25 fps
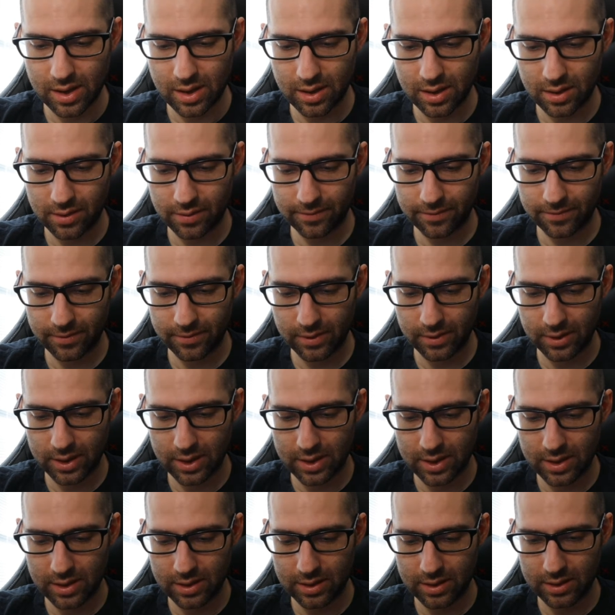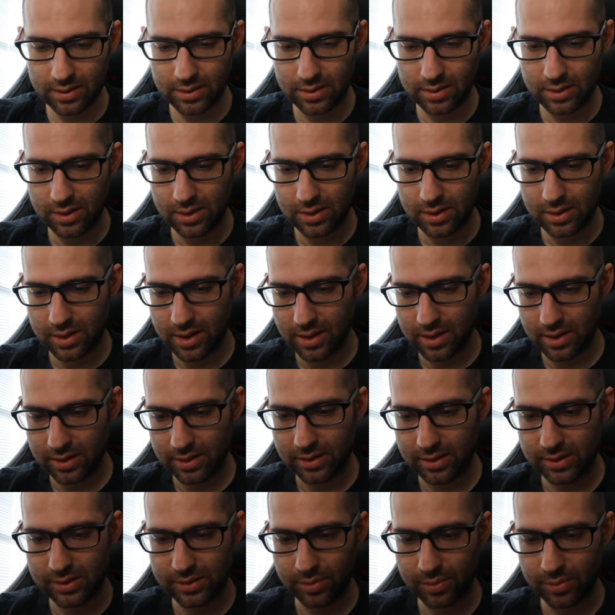and I forgot.
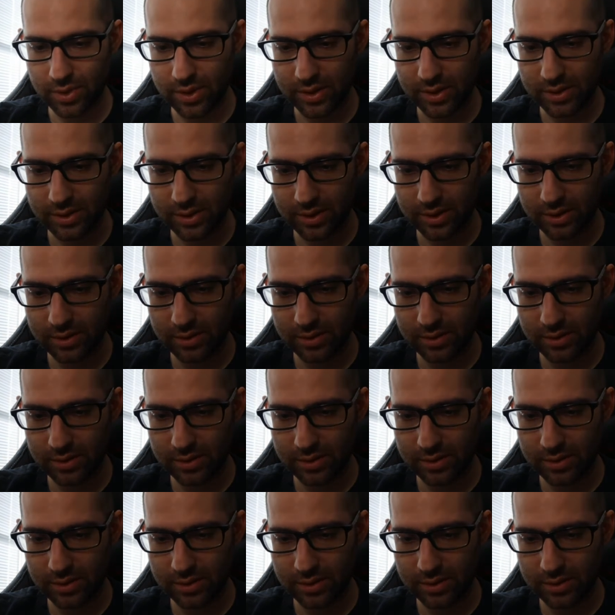And what is it?